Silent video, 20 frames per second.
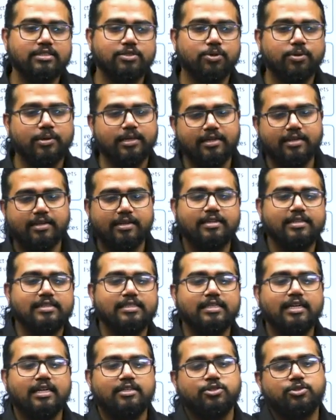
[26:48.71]
So India
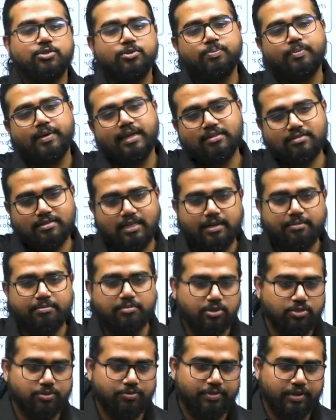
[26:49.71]
doesn't have to bear that
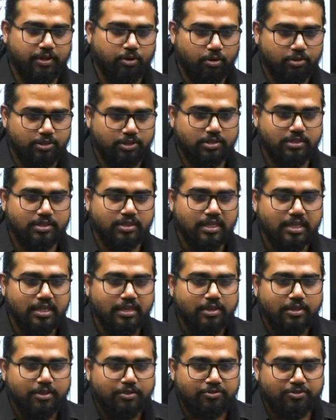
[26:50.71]
much of a cost
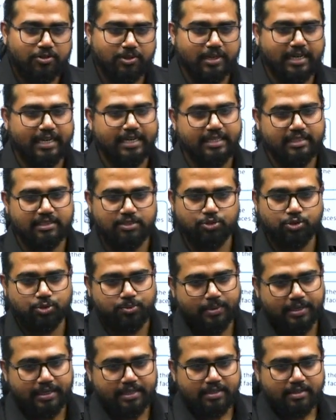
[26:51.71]
for getting those
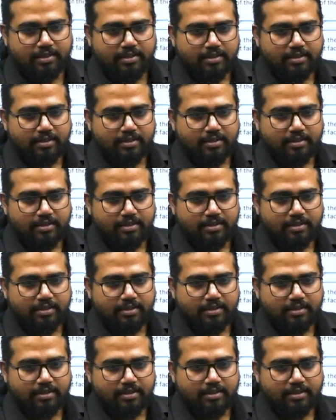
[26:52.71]
money.